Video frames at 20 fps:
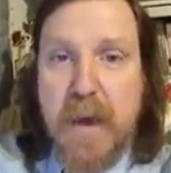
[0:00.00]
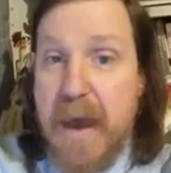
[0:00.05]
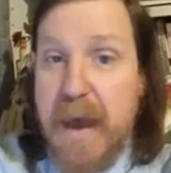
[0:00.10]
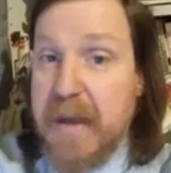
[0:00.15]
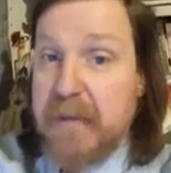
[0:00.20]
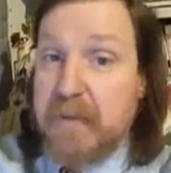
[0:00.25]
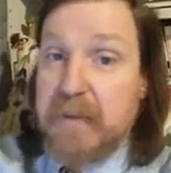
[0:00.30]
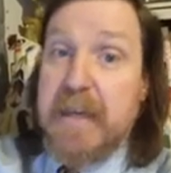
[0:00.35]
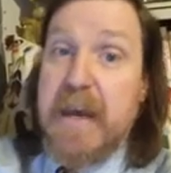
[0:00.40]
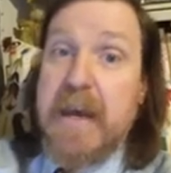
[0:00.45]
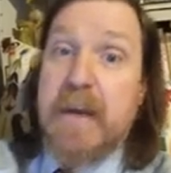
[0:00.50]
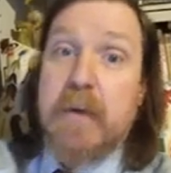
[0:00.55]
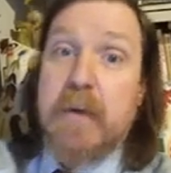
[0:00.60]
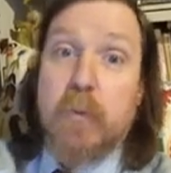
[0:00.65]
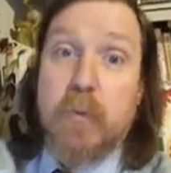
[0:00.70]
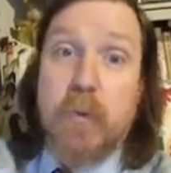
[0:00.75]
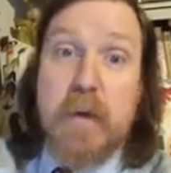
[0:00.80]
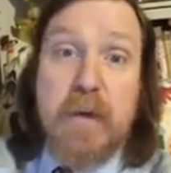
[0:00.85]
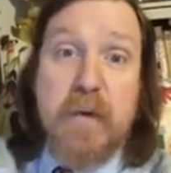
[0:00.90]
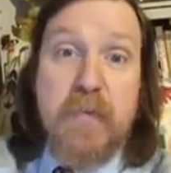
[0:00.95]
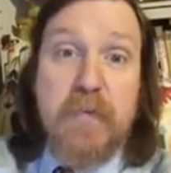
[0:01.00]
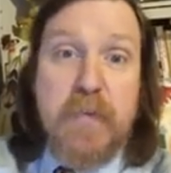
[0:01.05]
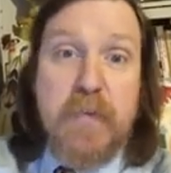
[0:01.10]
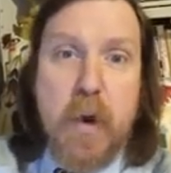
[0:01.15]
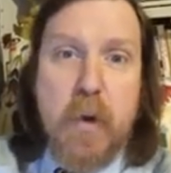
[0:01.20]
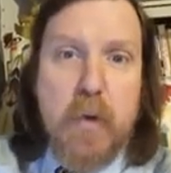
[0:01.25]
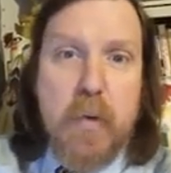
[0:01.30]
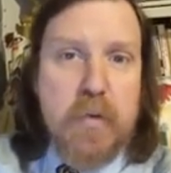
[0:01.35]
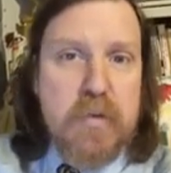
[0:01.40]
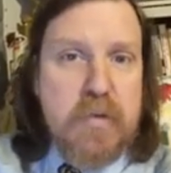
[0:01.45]
and getting rid of
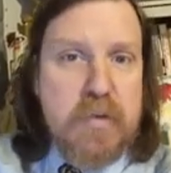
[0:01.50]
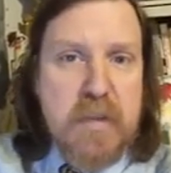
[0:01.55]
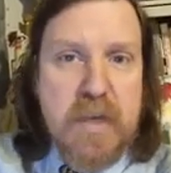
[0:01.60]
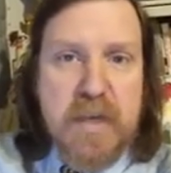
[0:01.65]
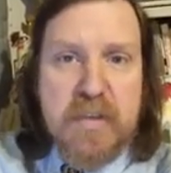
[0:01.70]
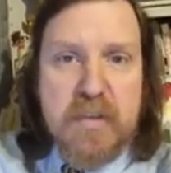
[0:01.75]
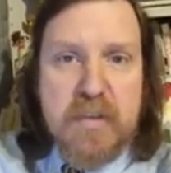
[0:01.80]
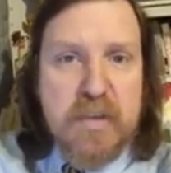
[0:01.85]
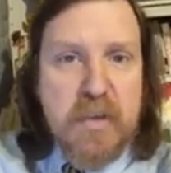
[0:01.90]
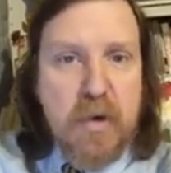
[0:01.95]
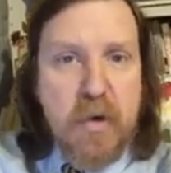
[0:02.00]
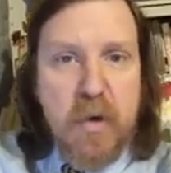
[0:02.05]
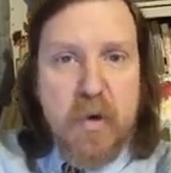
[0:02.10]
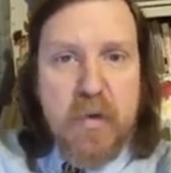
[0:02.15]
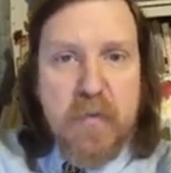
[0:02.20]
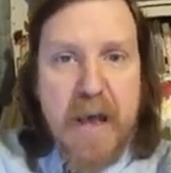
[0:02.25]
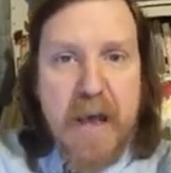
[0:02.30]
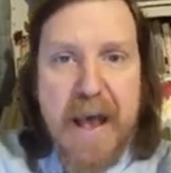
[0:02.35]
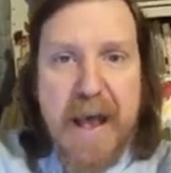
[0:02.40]
those that serve